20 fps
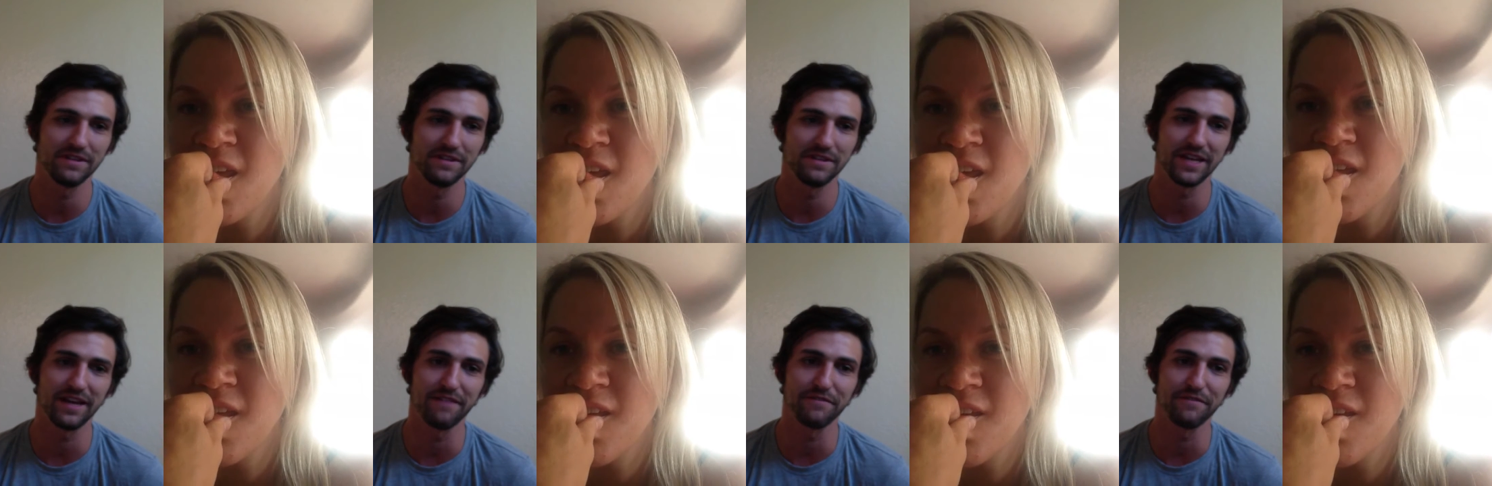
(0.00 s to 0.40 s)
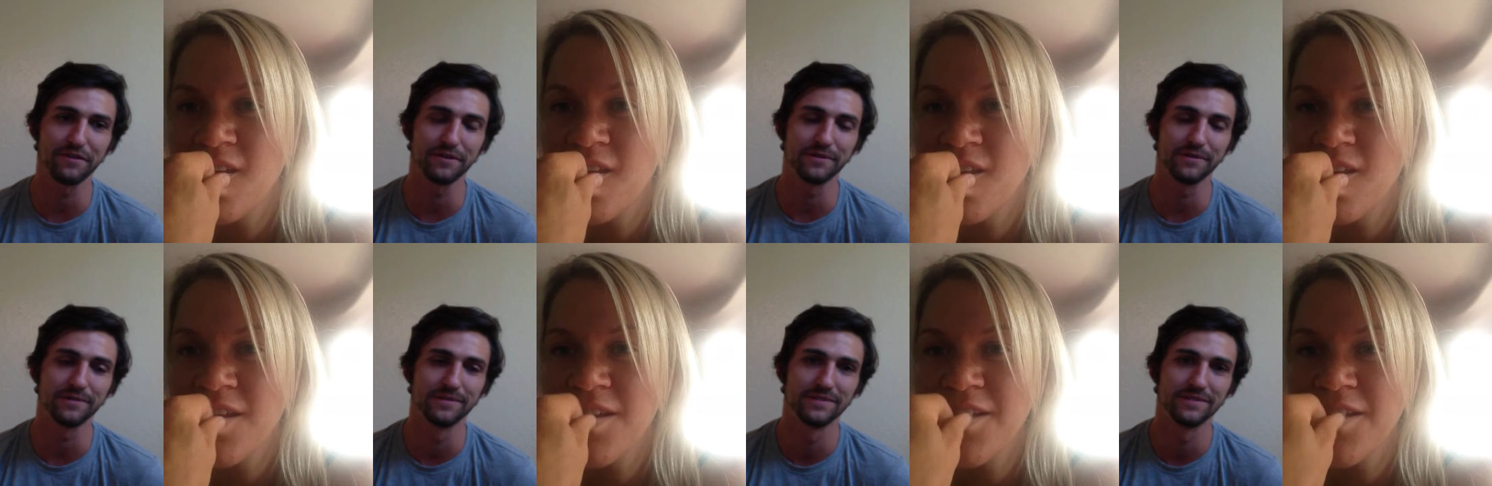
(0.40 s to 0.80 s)
Speaker 1: to have
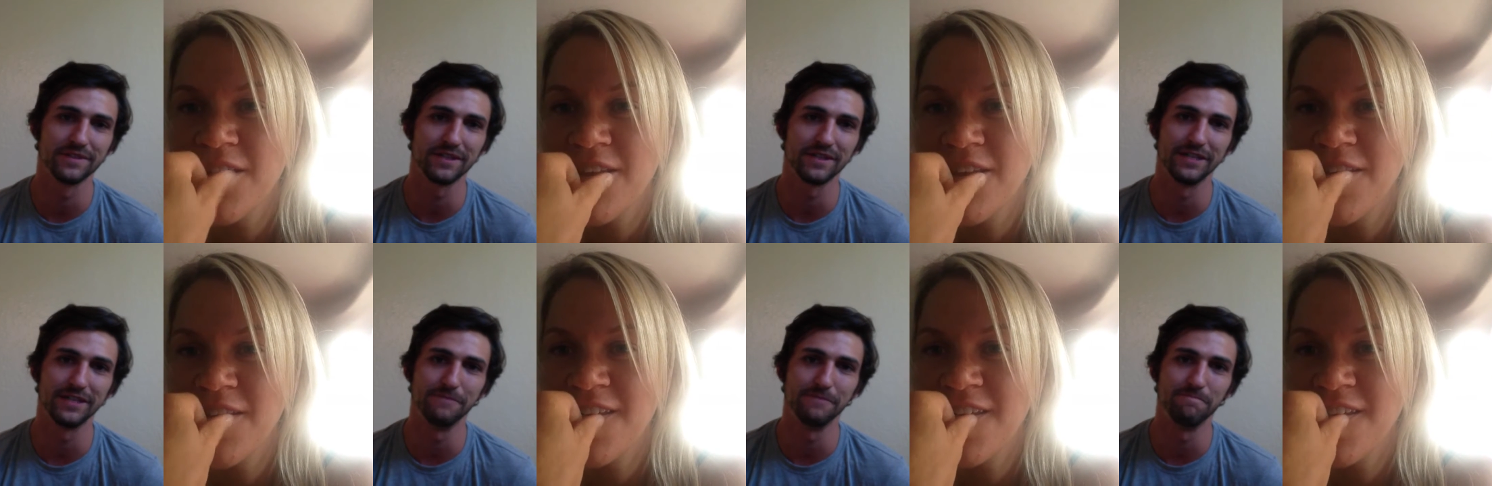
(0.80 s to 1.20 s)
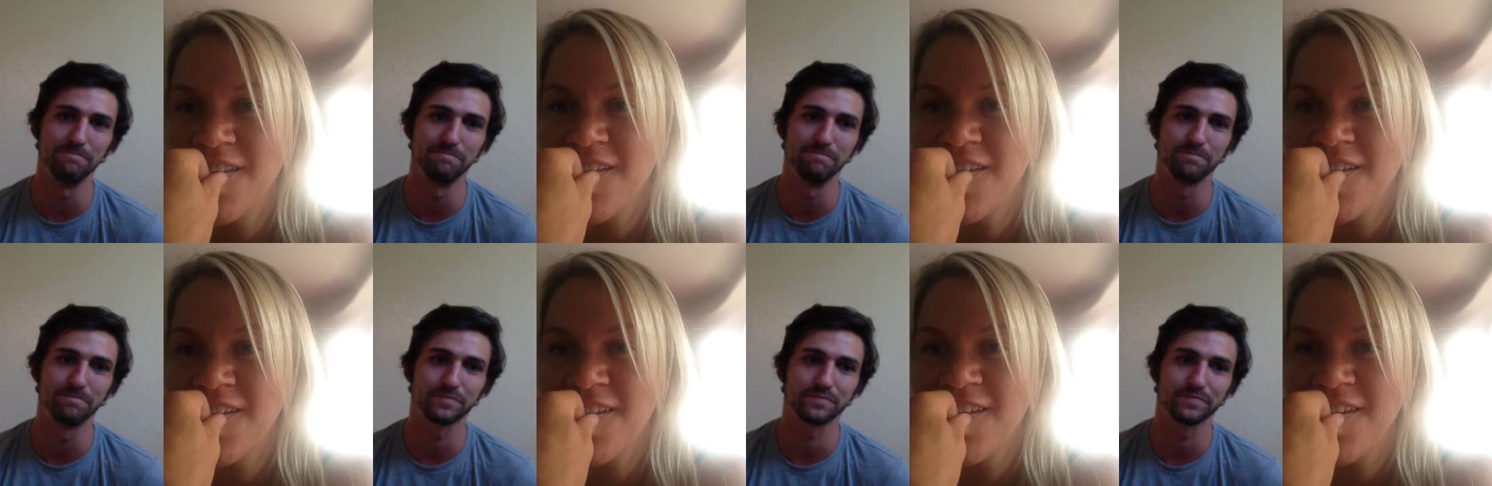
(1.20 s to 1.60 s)
you. Um,
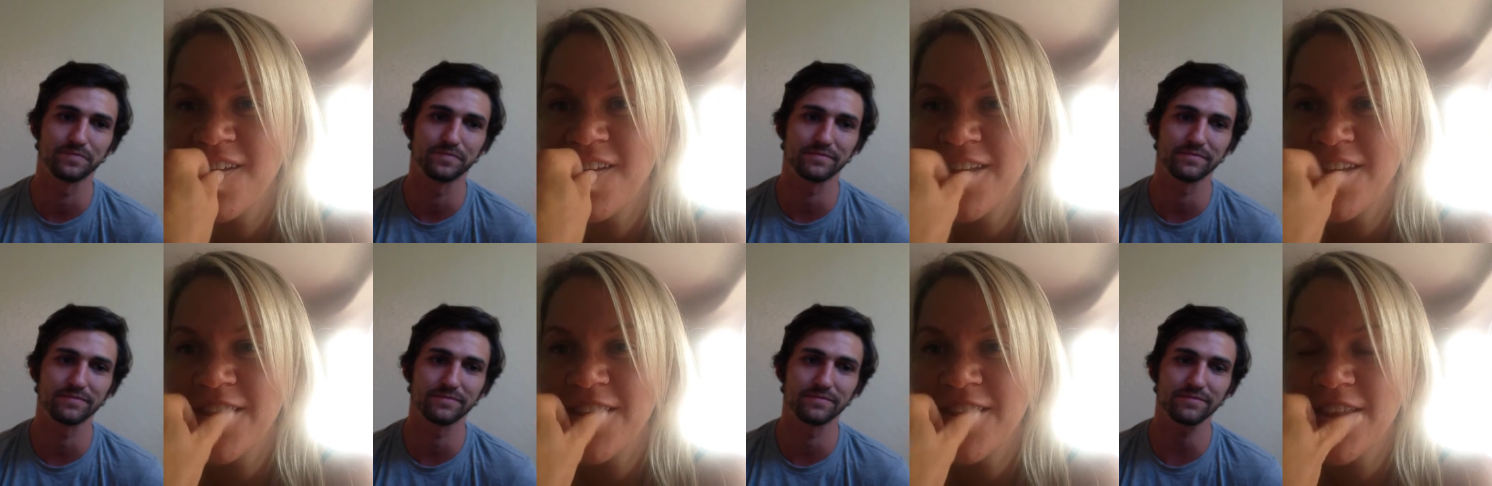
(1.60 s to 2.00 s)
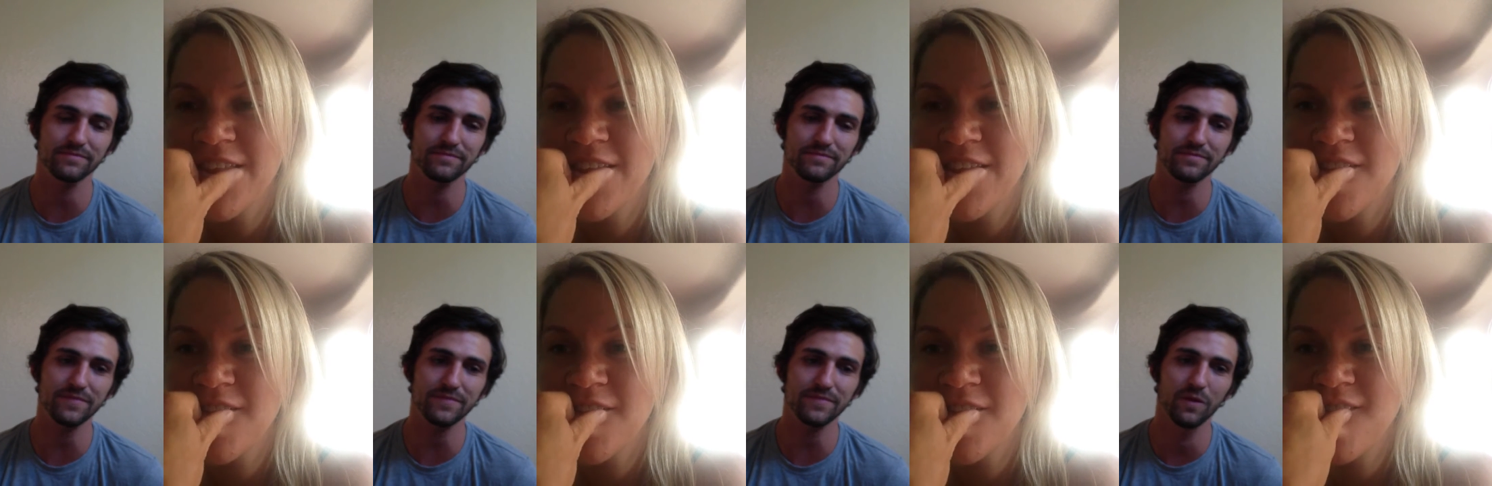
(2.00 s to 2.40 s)

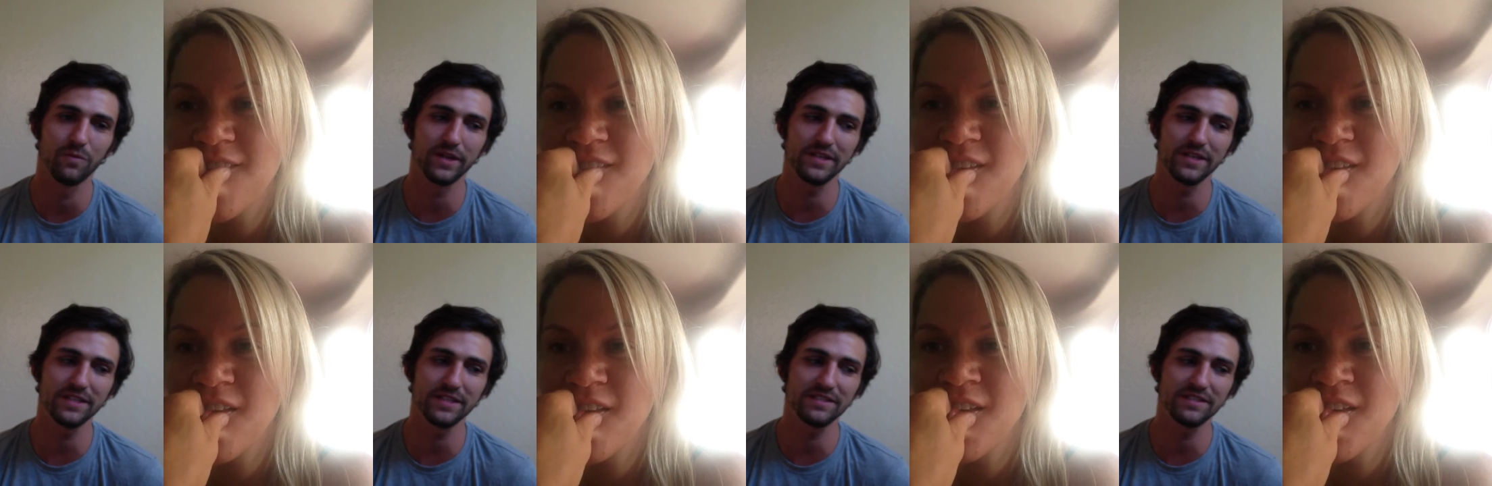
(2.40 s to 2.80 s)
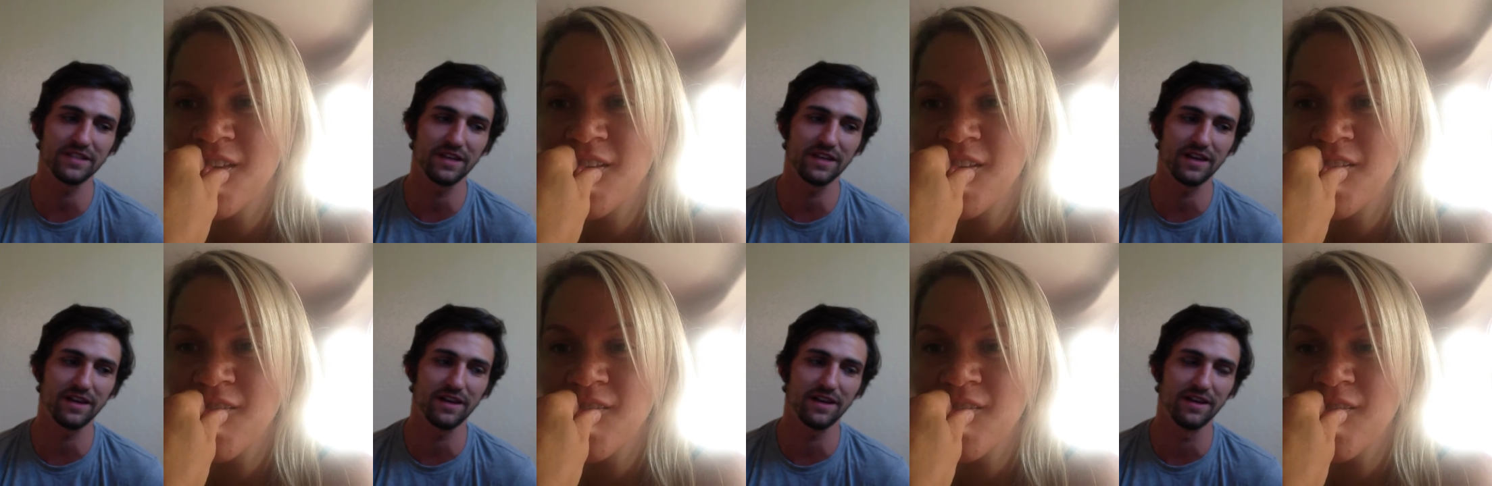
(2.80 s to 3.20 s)
does
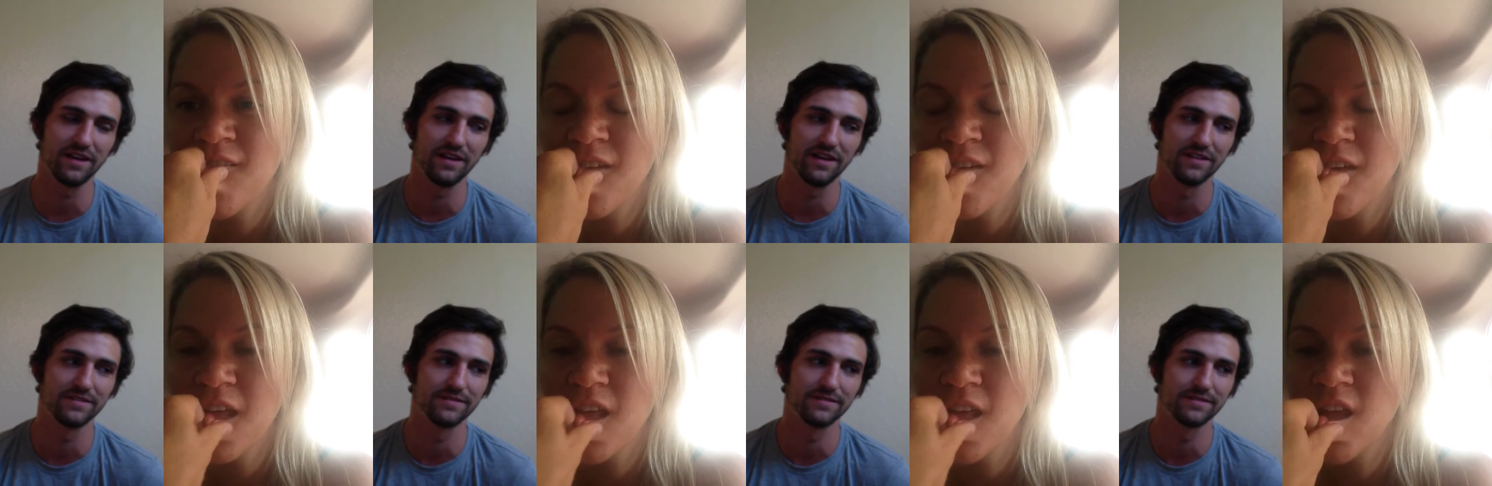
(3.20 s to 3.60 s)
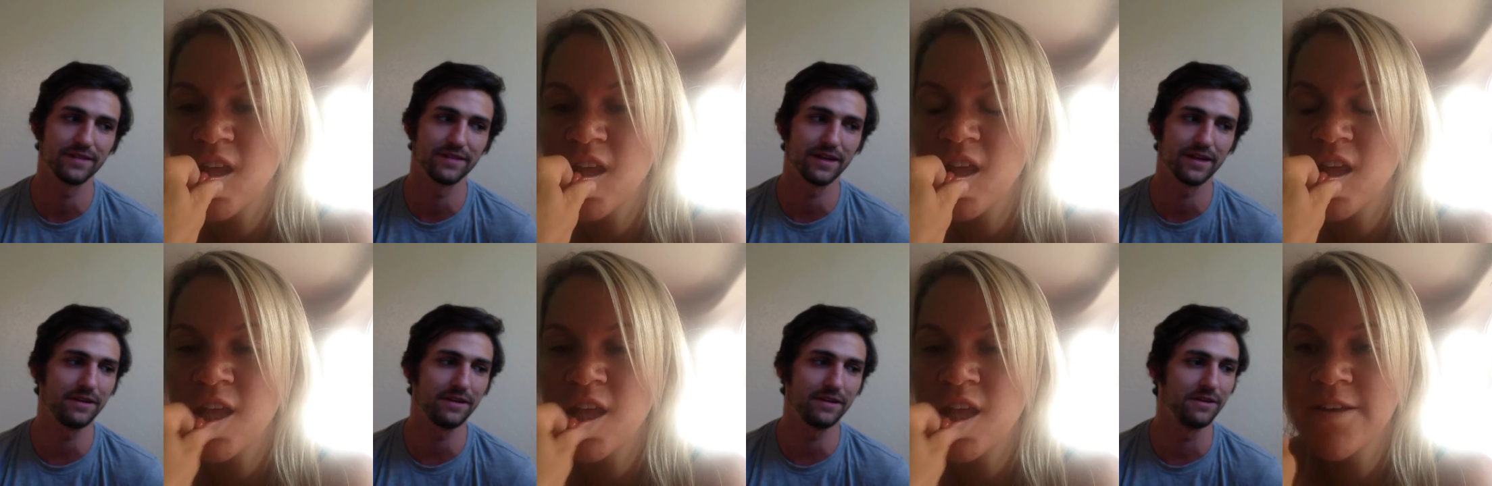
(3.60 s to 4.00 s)
uh? I
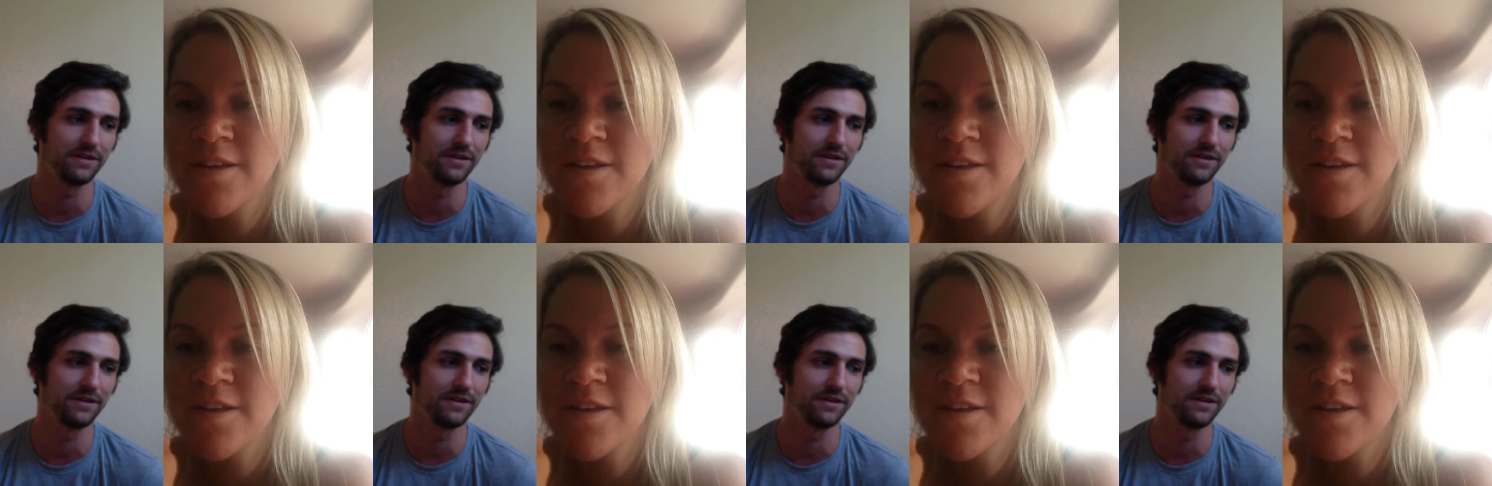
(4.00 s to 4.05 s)
don't know.